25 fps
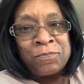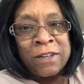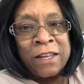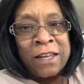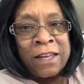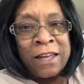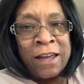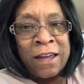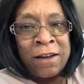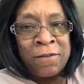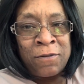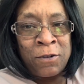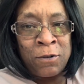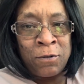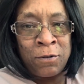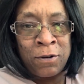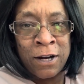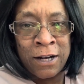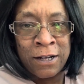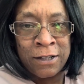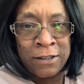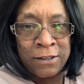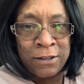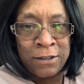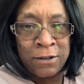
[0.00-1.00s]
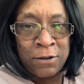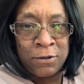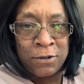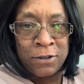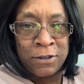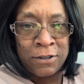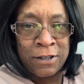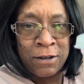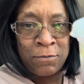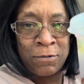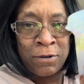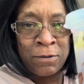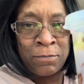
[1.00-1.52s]
Have you guys noticed
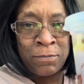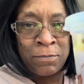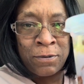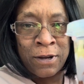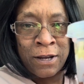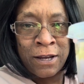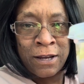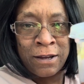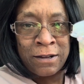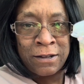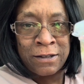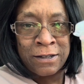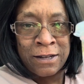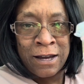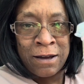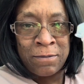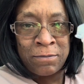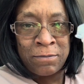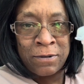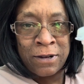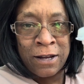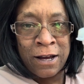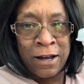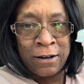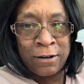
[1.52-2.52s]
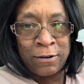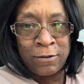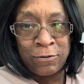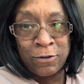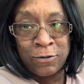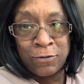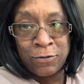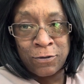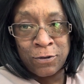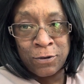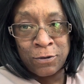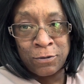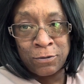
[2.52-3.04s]
that we're paying top dollar for
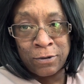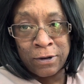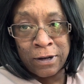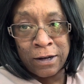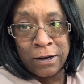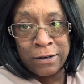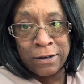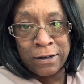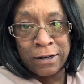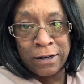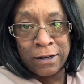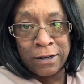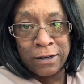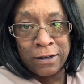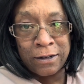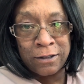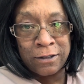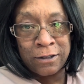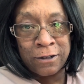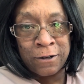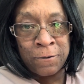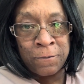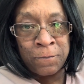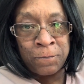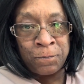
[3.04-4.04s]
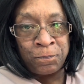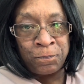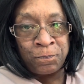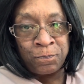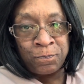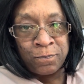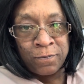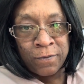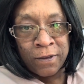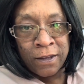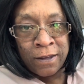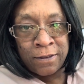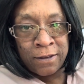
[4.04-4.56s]
food nowadays?
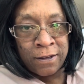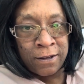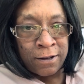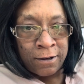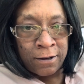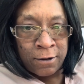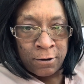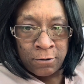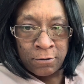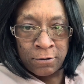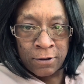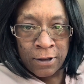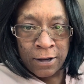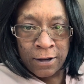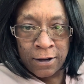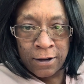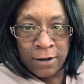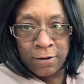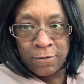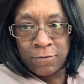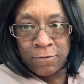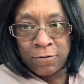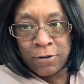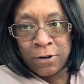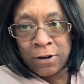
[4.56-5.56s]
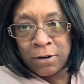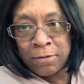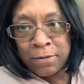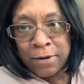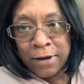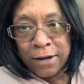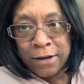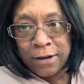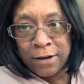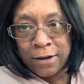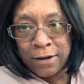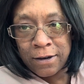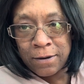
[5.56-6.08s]
And then you can't fill my
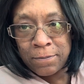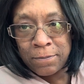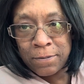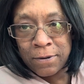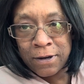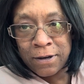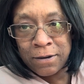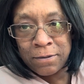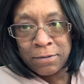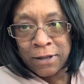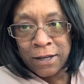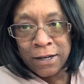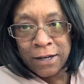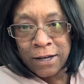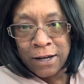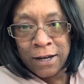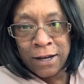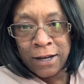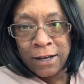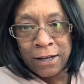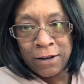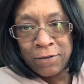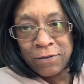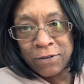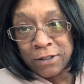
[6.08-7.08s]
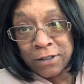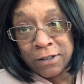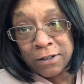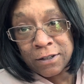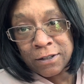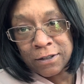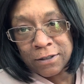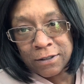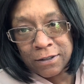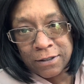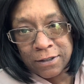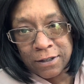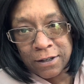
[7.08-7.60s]
cup up? Like, I ain't even took a
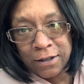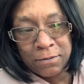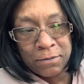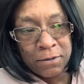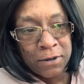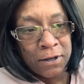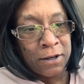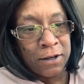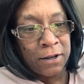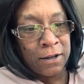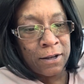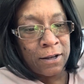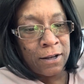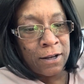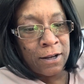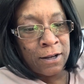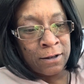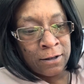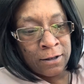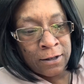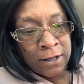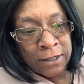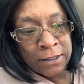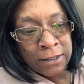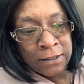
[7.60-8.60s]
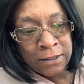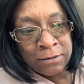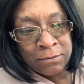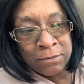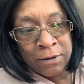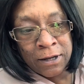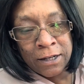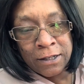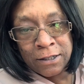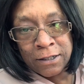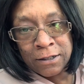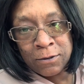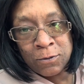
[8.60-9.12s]
sip. It looked like
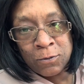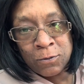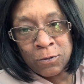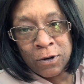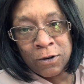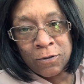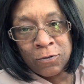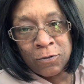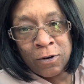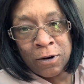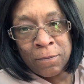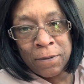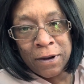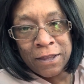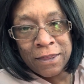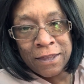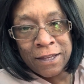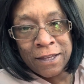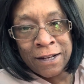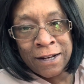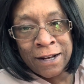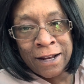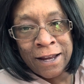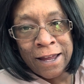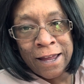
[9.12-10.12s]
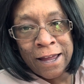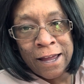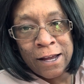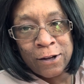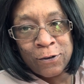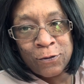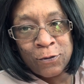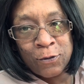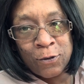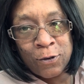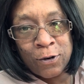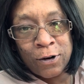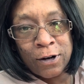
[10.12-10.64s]
somebody took one for me, and then I asked
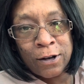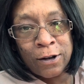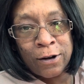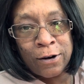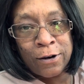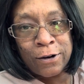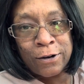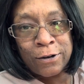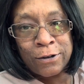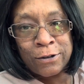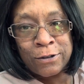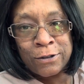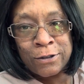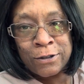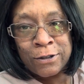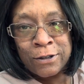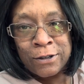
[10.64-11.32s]
for a large.